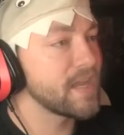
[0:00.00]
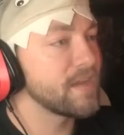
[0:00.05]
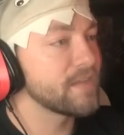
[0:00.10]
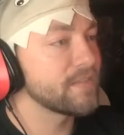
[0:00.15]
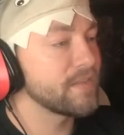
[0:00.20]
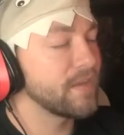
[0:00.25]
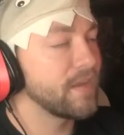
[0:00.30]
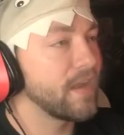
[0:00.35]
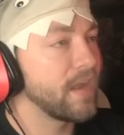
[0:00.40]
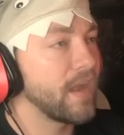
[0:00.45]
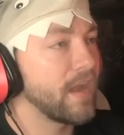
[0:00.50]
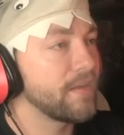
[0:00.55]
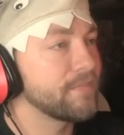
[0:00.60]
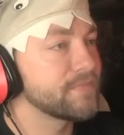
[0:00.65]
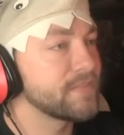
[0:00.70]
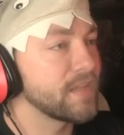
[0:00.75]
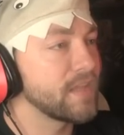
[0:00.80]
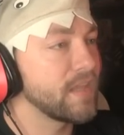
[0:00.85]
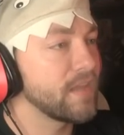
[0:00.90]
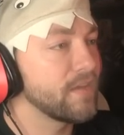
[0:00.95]
out there I
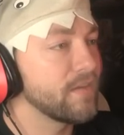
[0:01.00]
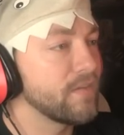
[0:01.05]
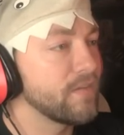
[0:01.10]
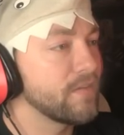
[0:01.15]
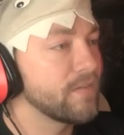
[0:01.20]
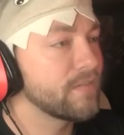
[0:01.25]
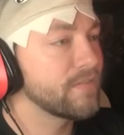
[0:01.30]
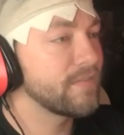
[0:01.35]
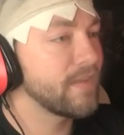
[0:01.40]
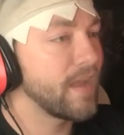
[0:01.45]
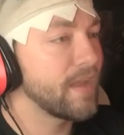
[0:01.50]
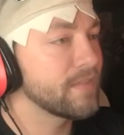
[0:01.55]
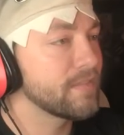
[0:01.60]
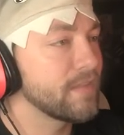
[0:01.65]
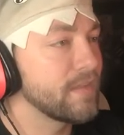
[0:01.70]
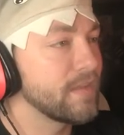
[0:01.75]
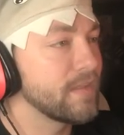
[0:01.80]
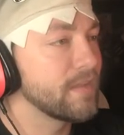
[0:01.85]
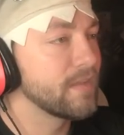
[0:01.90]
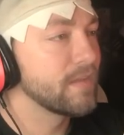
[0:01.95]
have to kill,
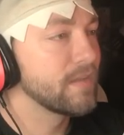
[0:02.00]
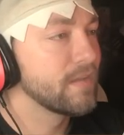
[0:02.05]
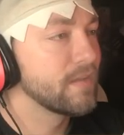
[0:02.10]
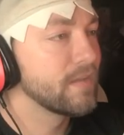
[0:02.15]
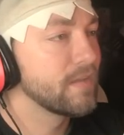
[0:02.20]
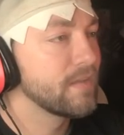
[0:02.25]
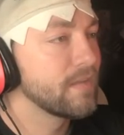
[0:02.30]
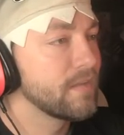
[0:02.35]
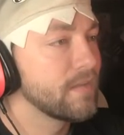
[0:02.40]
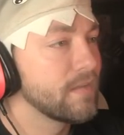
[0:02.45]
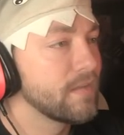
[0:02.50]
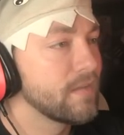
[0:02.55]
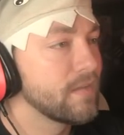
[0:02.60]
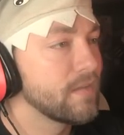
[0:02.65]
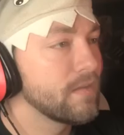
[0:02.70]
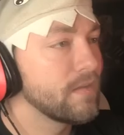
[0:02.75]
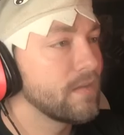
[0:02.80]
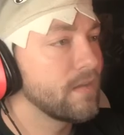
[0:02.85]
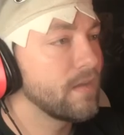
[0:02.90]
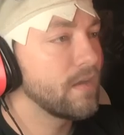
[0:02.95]
sadly.
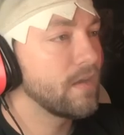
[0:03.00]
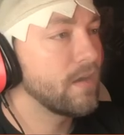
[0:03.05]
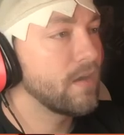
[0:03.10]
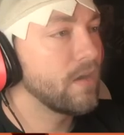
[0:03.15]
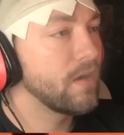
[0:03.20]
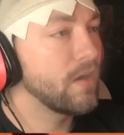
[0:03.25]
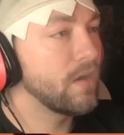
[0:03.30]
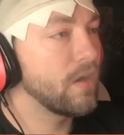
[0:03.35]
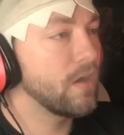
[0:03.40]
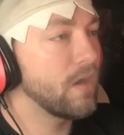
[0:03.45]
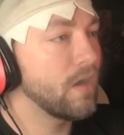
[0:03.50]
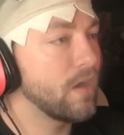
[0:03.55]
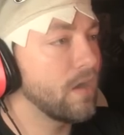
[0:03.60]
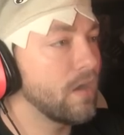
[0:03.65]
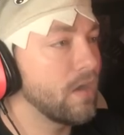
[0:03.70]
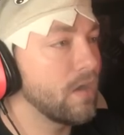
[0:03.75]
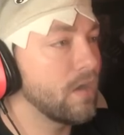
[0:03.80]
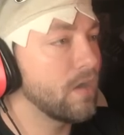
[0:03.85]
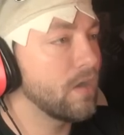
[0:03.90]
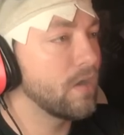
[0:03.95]

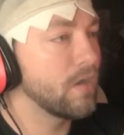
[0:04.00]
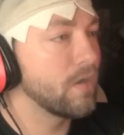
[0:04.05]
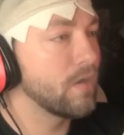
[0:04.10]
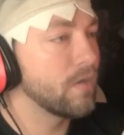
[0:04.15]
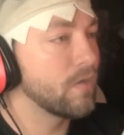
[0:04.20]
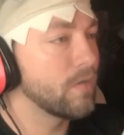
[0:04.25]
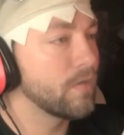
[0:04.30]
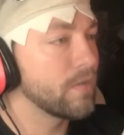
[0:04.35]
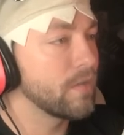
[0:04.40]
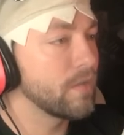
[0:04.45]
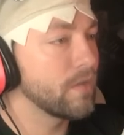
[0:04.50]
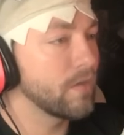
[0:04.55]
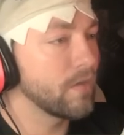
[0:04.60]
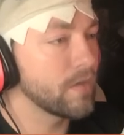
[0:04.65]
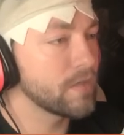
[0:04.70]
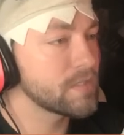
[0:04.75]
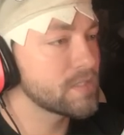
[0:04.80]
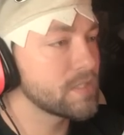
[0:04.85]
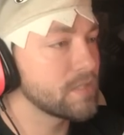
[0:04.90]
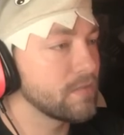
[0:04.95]
Oh,
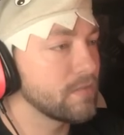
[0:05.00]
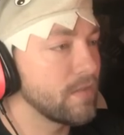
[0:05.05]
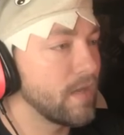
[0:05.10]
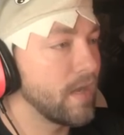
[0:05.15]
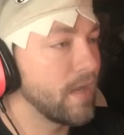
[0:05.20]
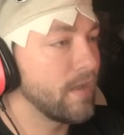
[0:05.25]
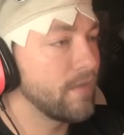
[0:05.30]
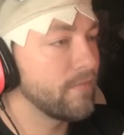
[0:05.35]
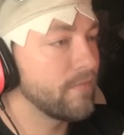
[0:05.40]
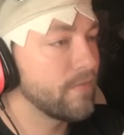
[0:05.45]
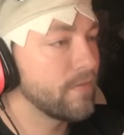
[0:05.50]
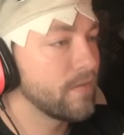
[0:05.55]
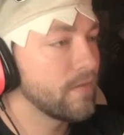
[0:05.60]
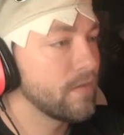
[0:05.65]
you're still alive.